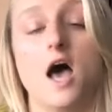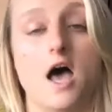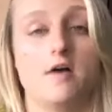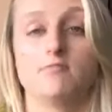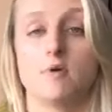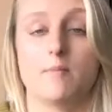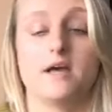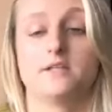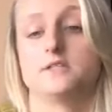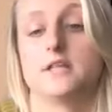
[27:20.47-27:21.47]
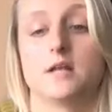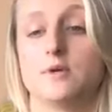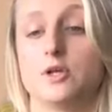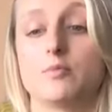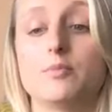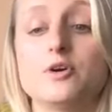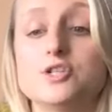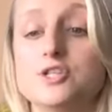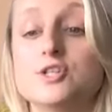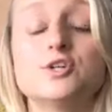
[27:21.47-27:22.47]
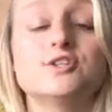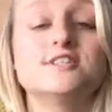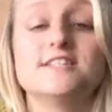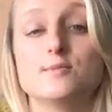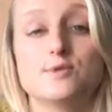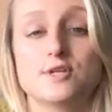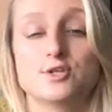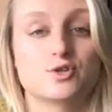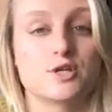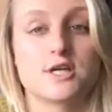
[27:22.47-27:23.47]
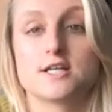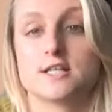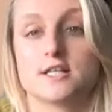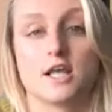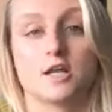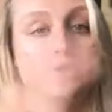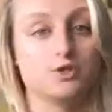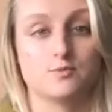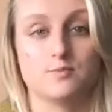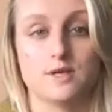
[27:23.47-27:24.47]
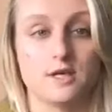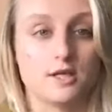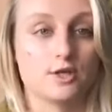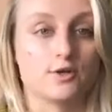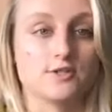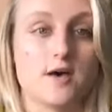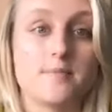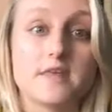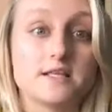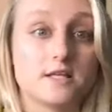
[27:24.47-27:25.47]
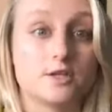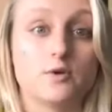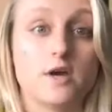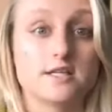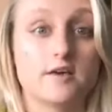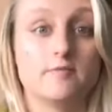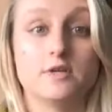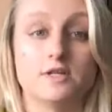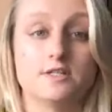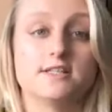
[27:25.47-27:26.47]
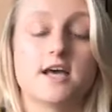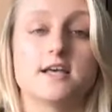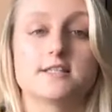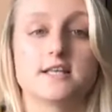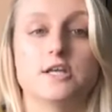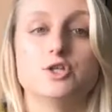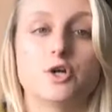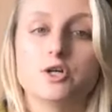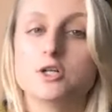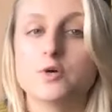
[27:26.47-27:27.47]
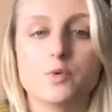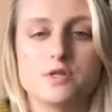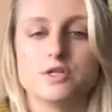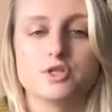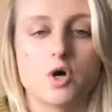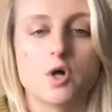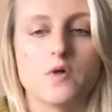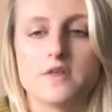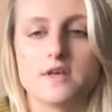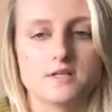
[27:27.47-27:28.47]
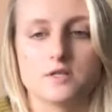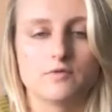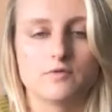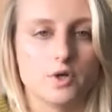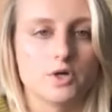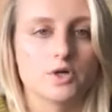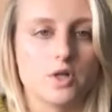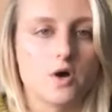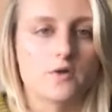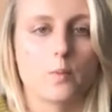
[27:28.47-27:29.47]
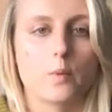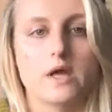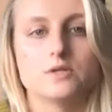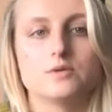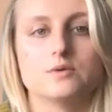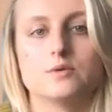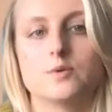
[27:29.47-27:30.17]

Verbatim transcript: And um, Matt, it can be your personal tips and tricks. It can also be, you know, some things that you guys have been discussing internally with Nisolo and things that you've learned along the way too.